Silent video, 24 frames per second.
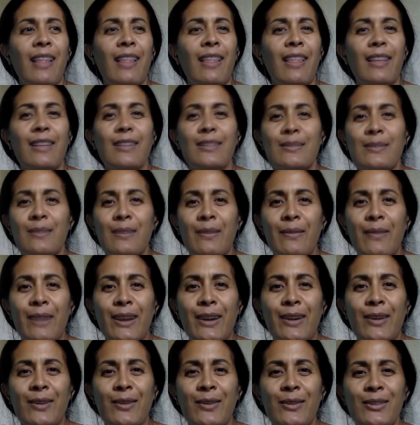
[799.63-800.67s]
That's one of my
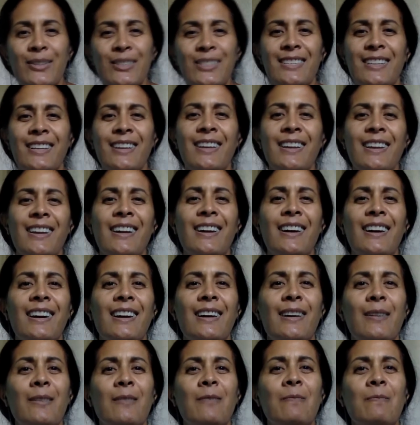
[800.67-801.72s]
goals.
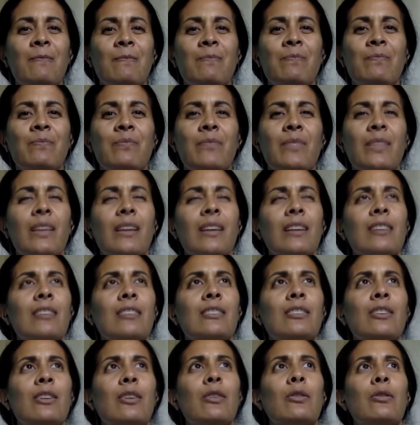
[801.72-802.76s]

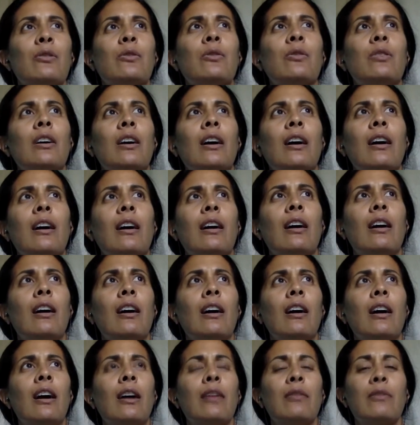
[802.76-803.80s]
So
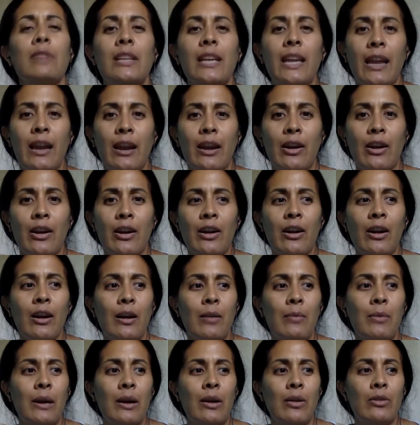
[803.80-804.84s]
I really care
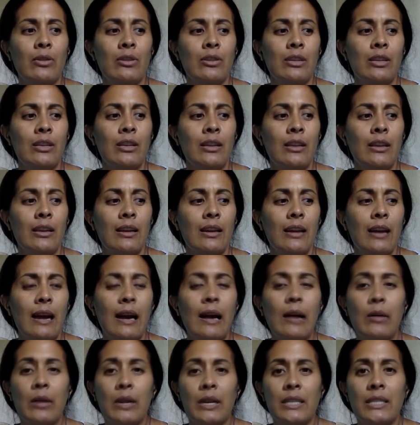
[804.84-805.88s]
about
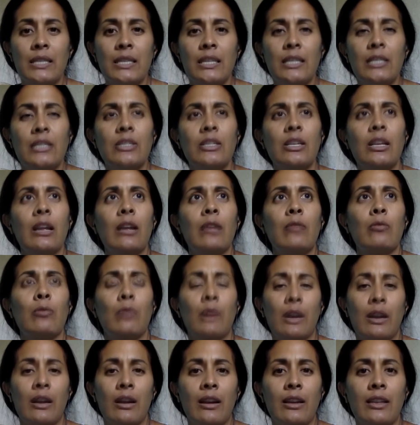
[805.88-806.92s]
how I teach and
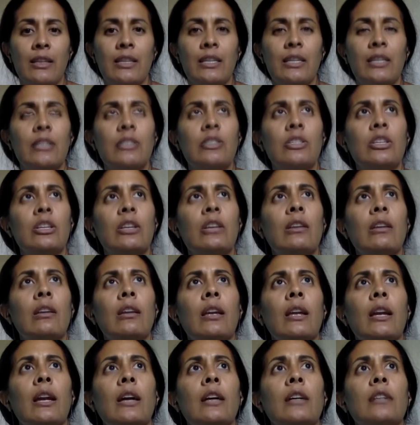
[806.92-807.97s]
why I teach,
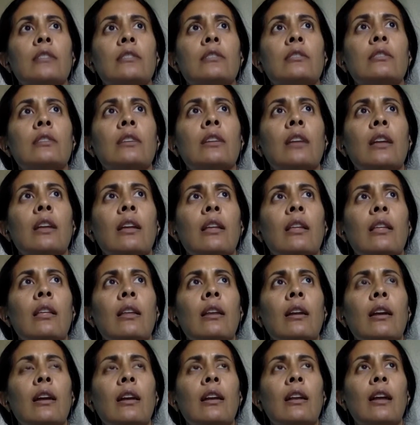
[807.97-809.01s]
and
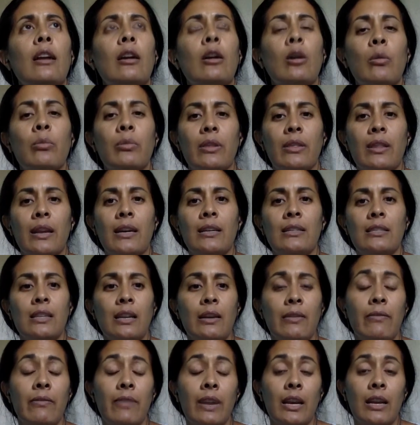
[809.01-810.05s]
I hope that that is
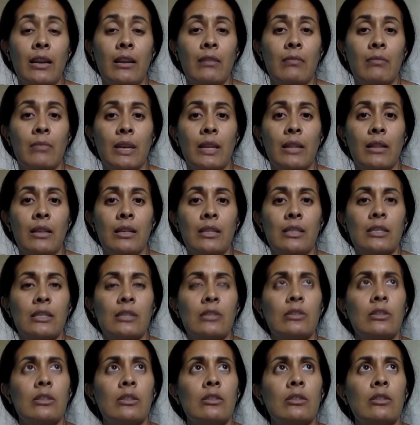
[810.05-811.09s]
conveyed in my
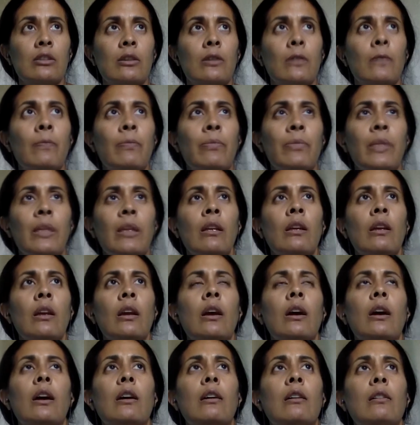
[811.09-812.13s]
lessons. And so
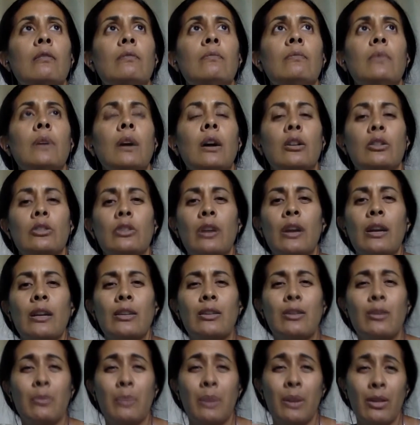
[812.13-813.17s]
I'll try
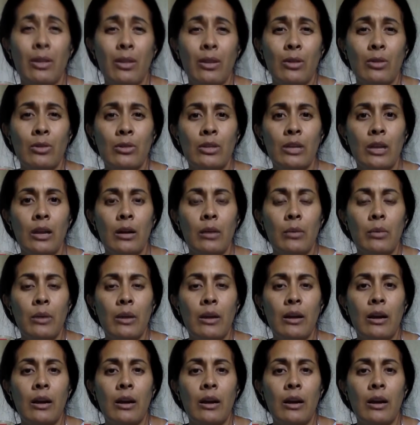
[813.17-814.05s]
to put those up.